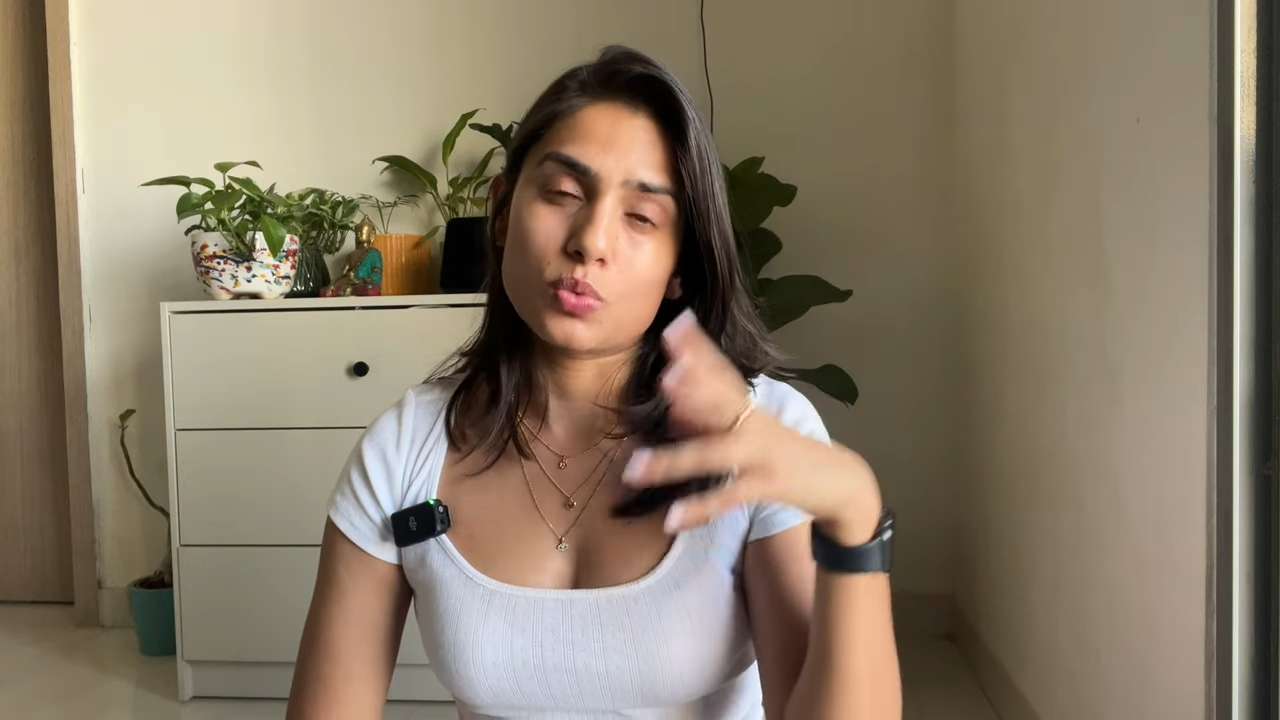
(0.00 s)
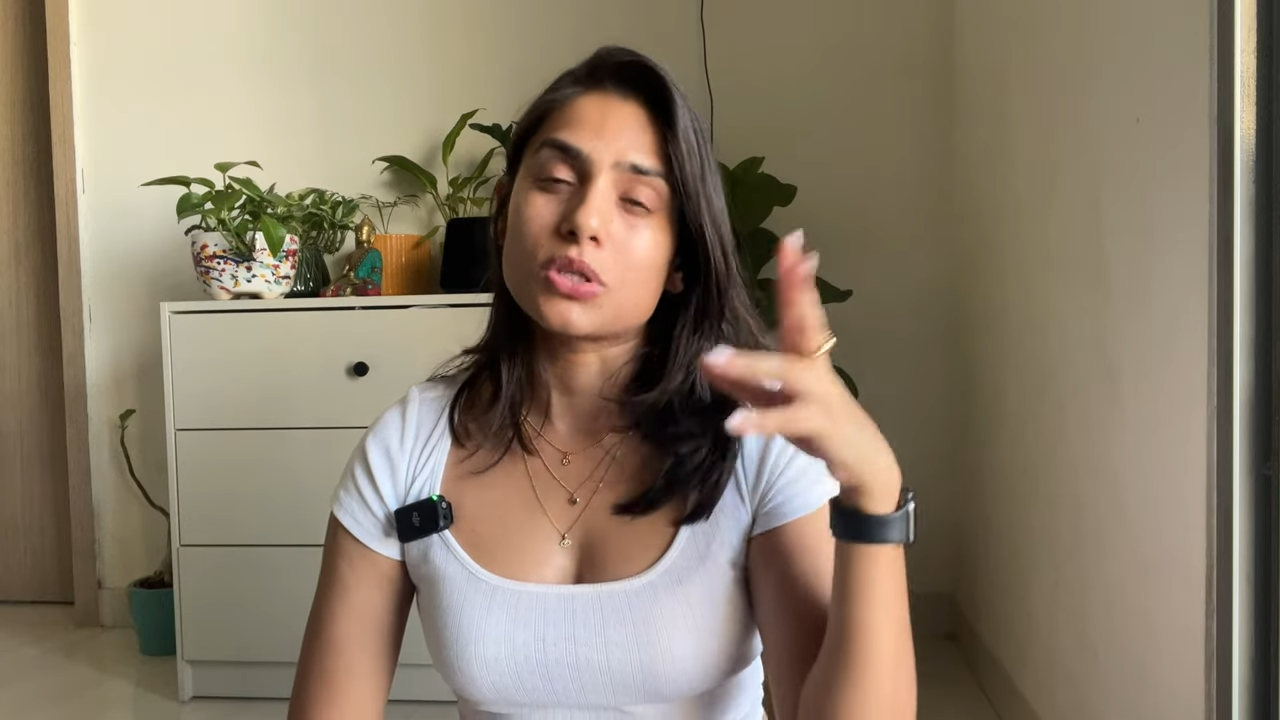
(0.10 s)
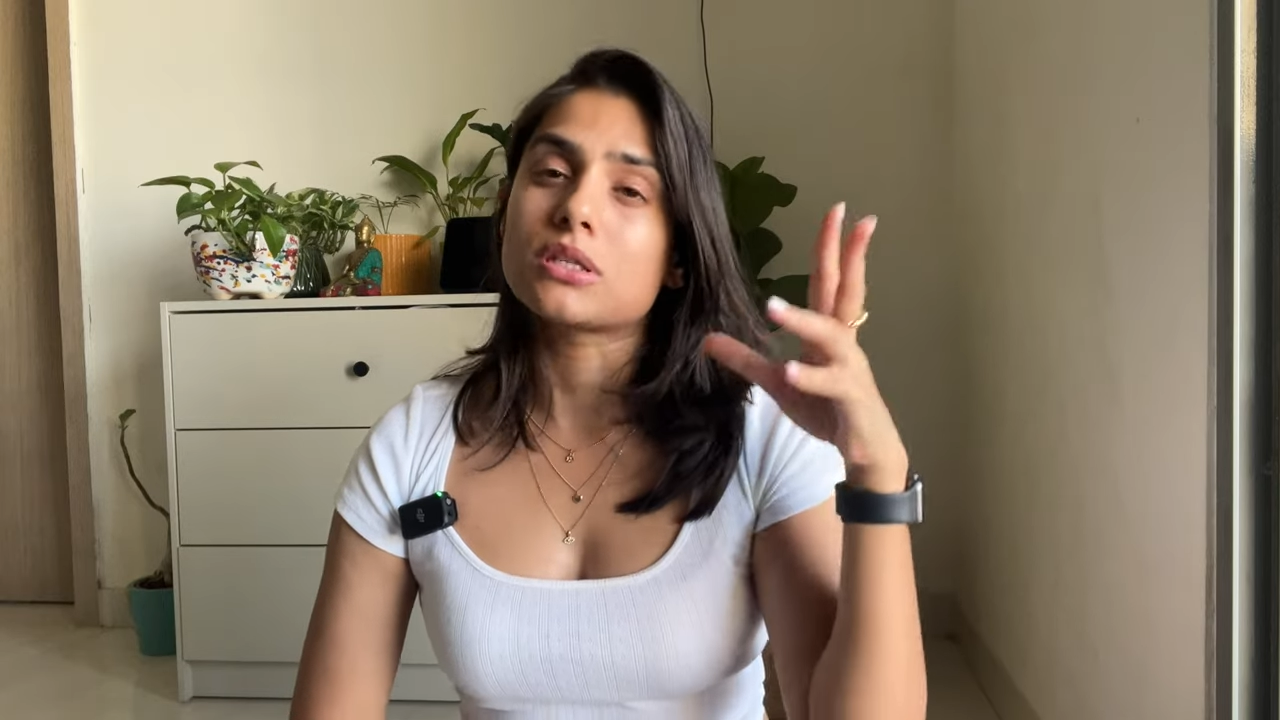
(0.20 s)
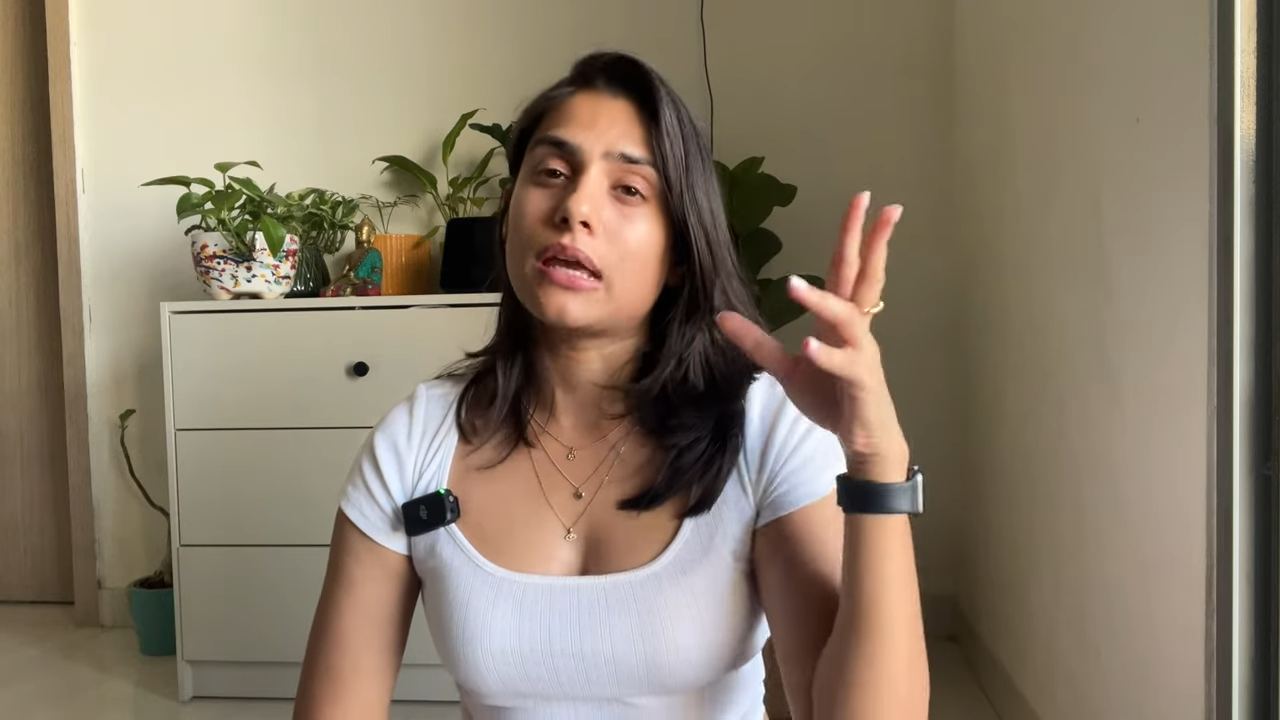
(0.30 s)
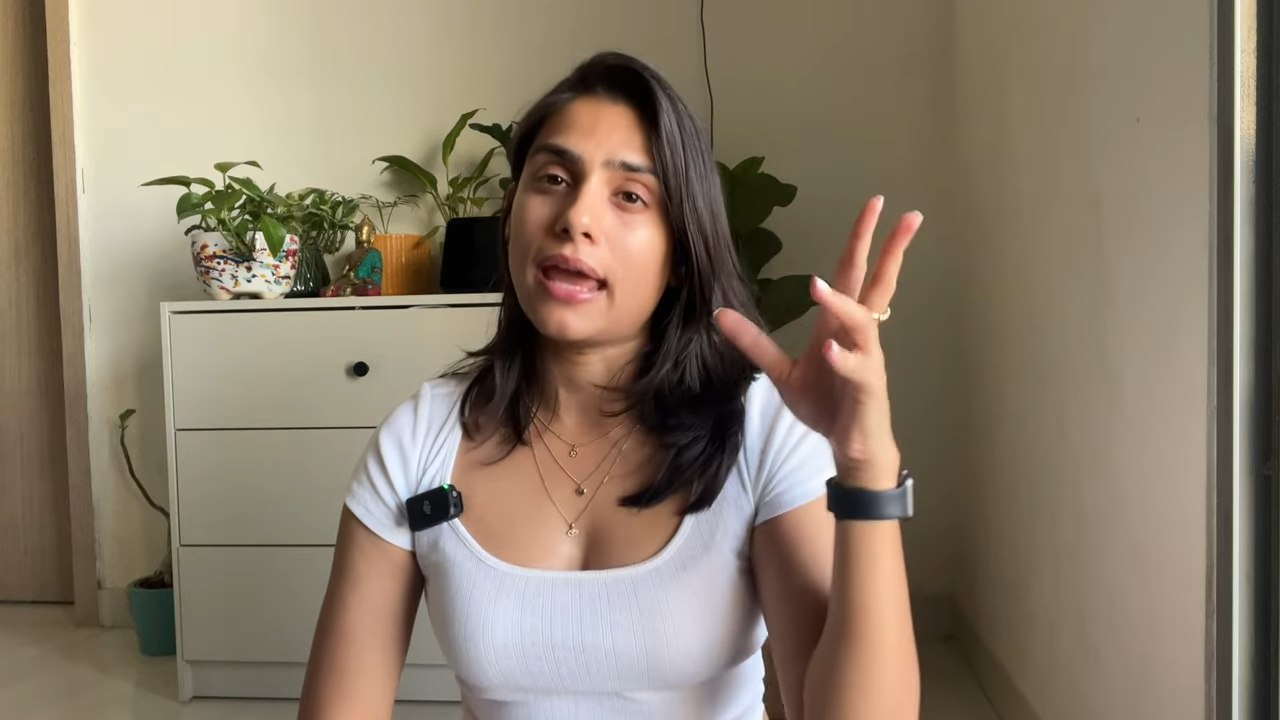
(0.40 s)

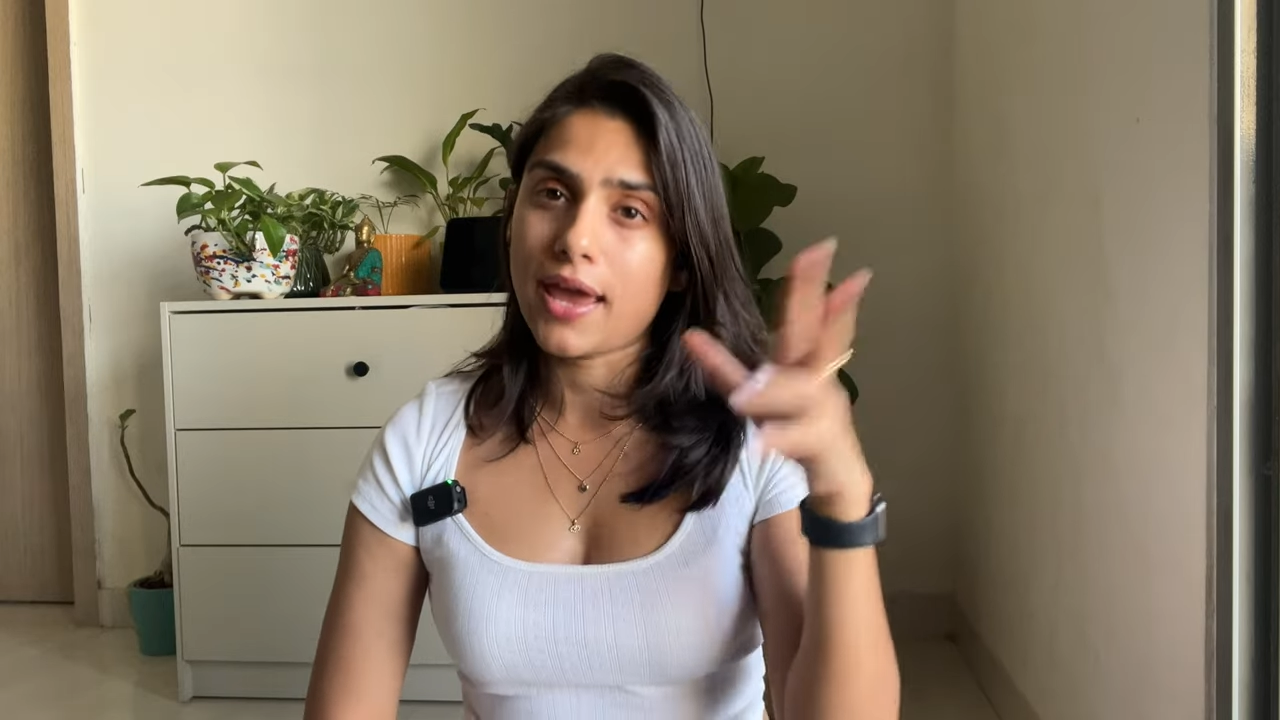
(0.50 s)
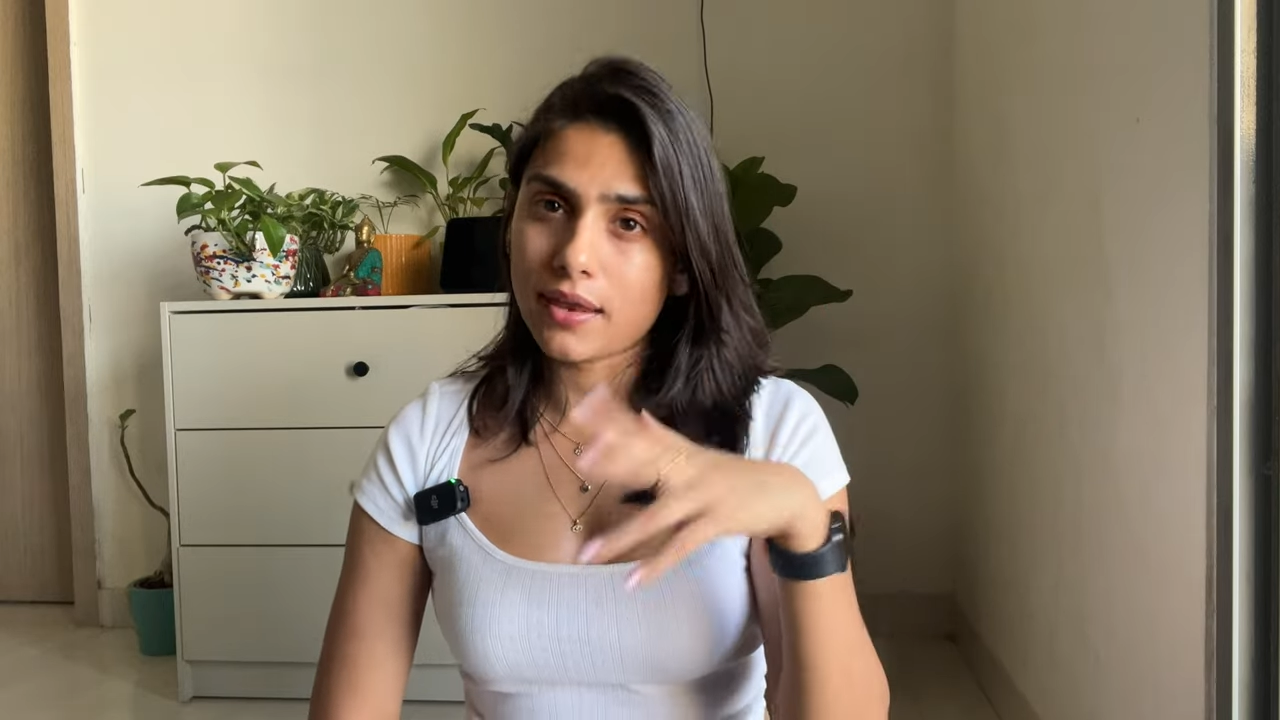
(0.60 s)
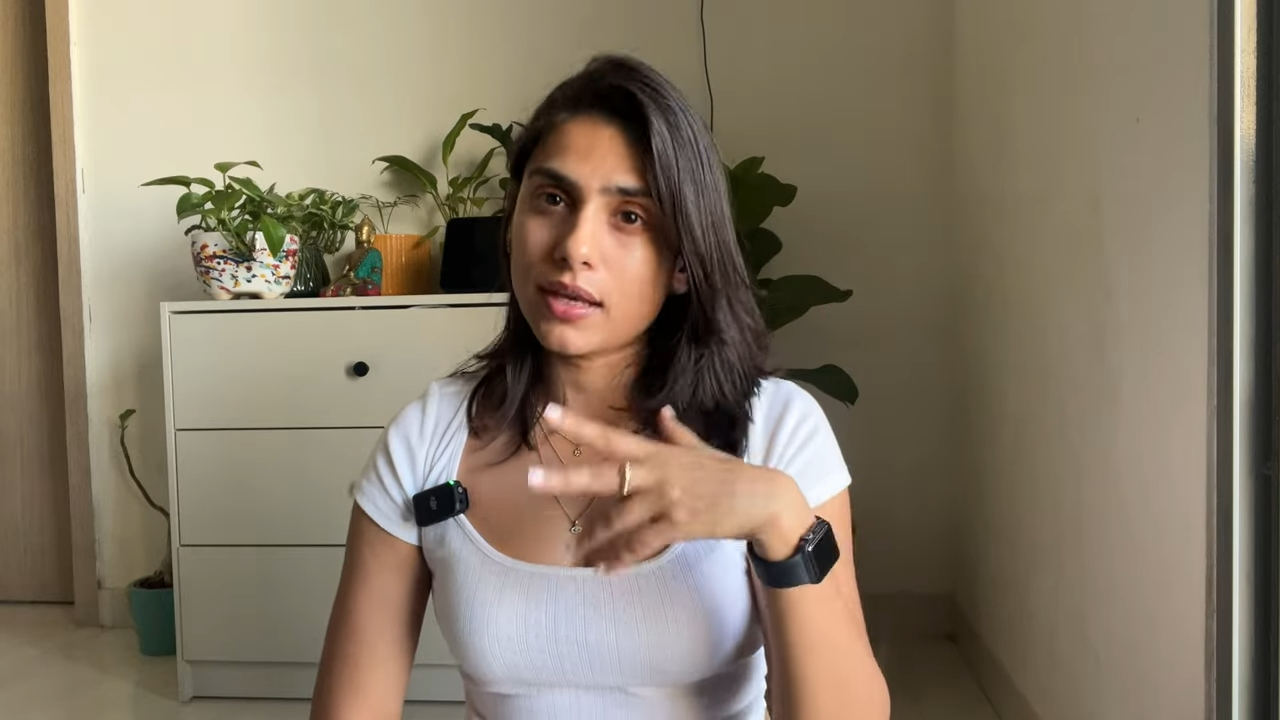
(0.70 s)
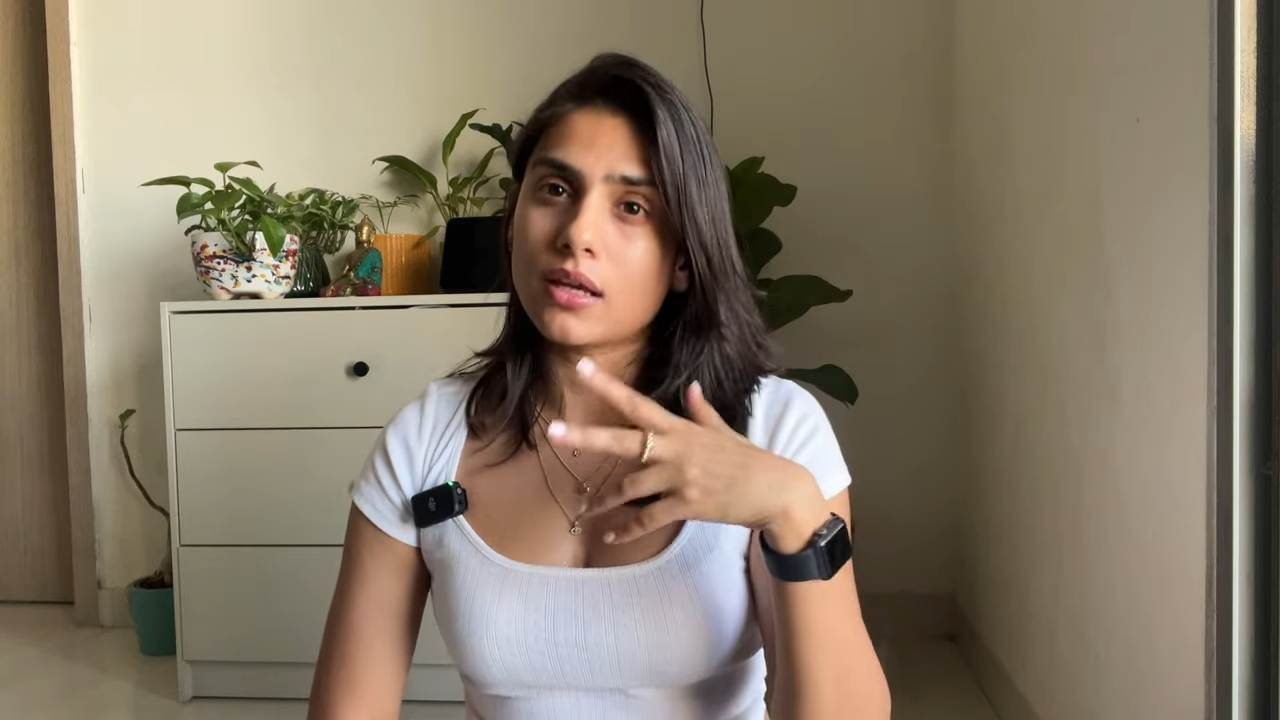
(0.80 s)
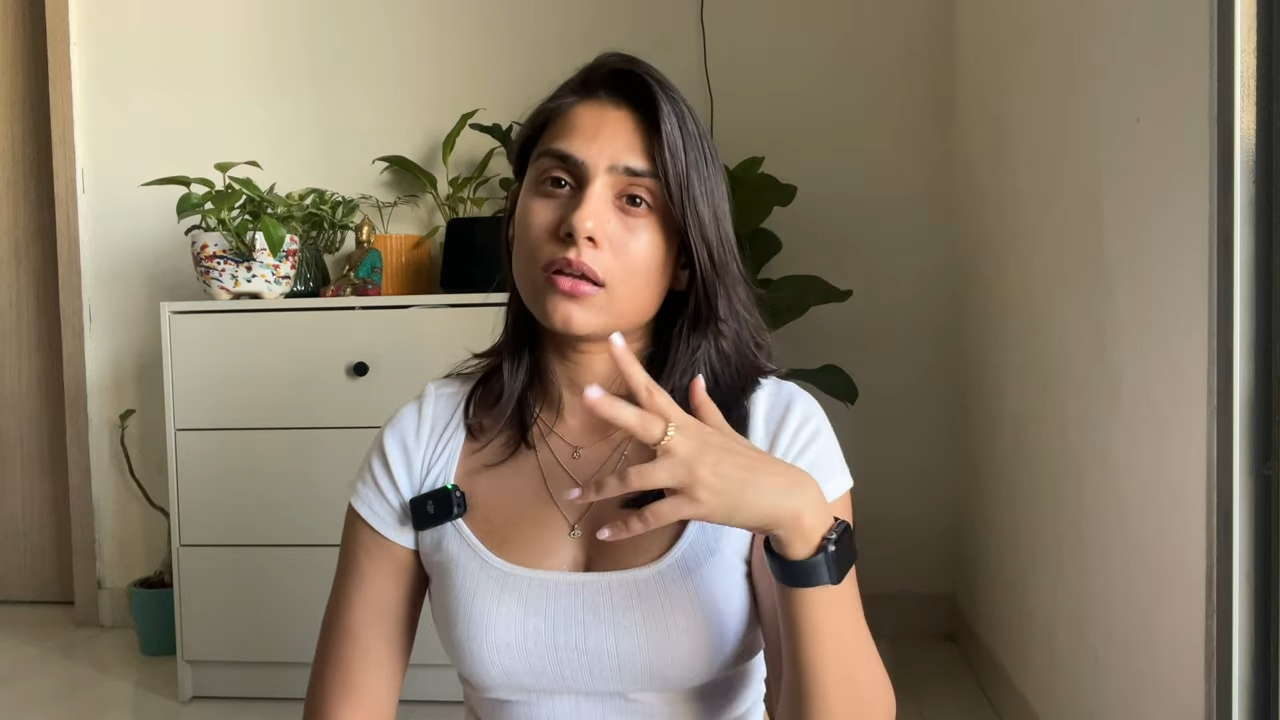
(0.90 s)
was
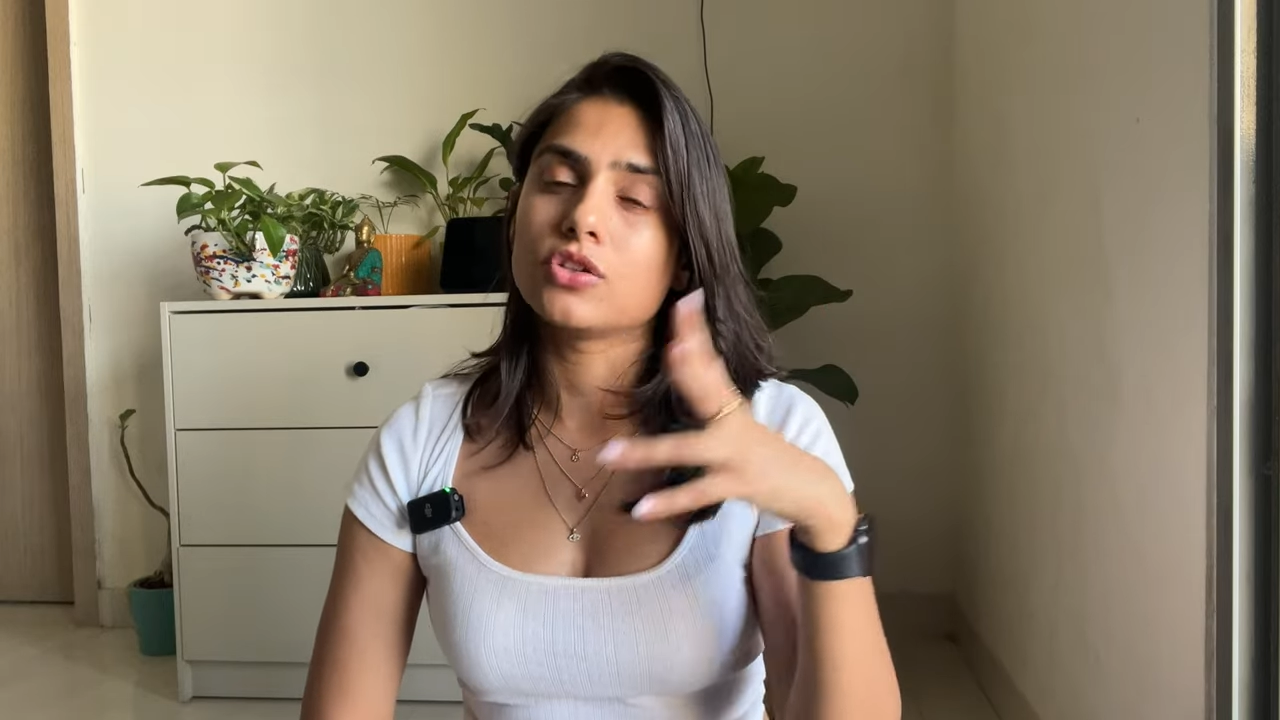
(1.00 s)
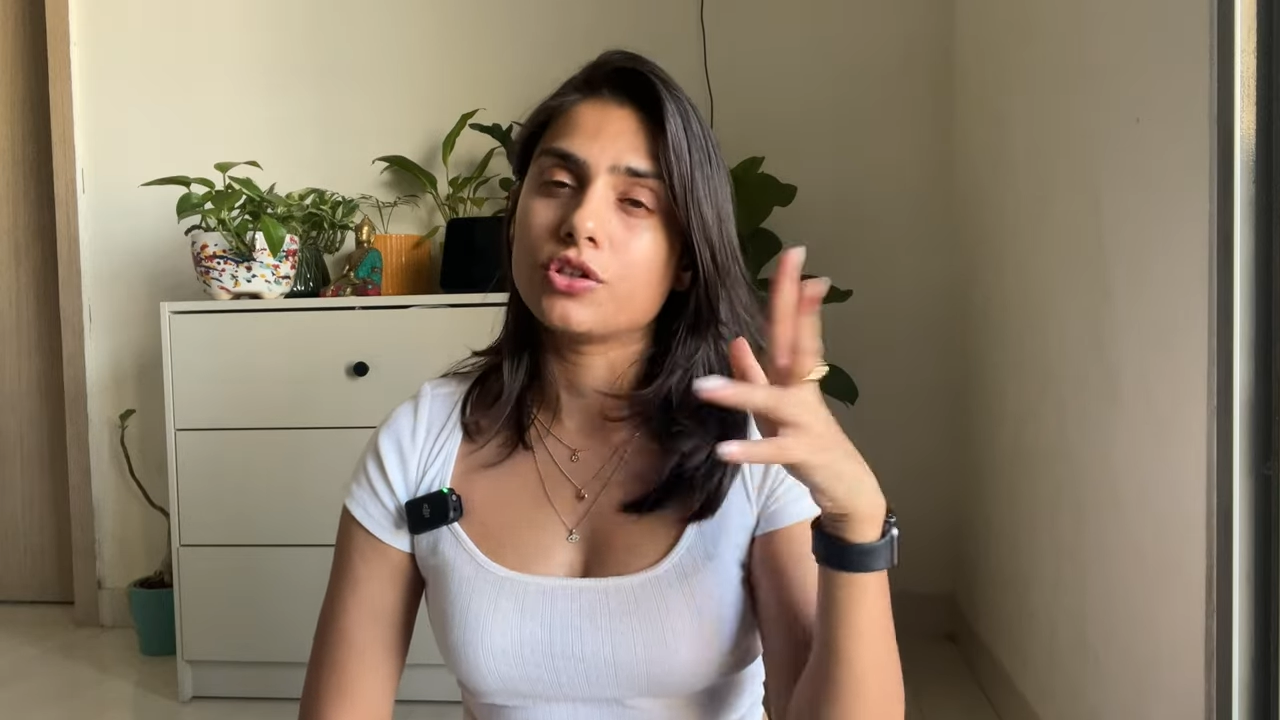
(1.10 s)
airing